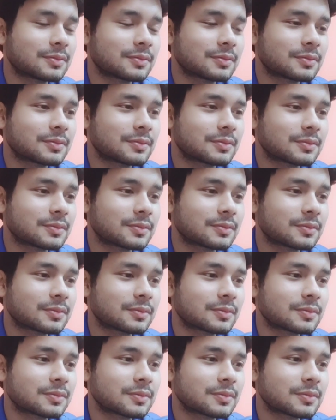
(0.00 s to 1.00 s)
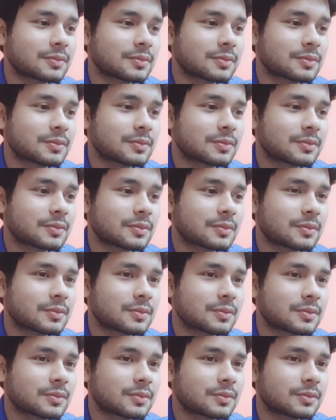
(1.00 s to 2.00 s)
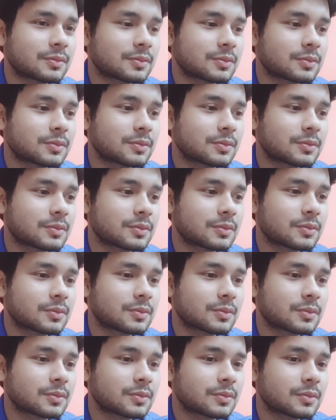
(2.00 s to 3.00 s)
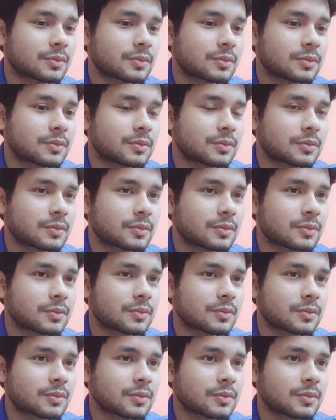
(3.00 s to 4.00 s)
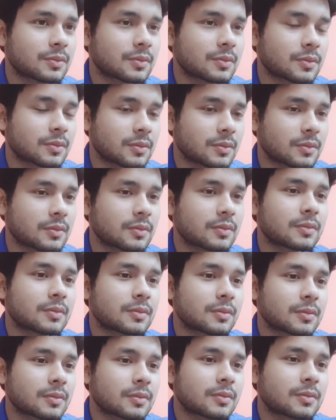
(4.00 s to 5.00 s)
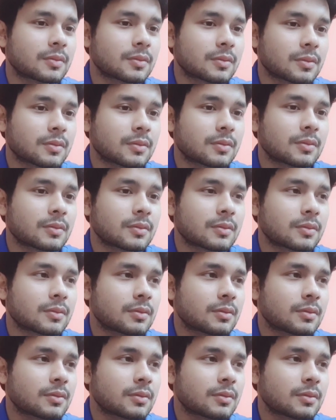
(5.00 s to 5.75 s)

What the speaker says: (not speaking)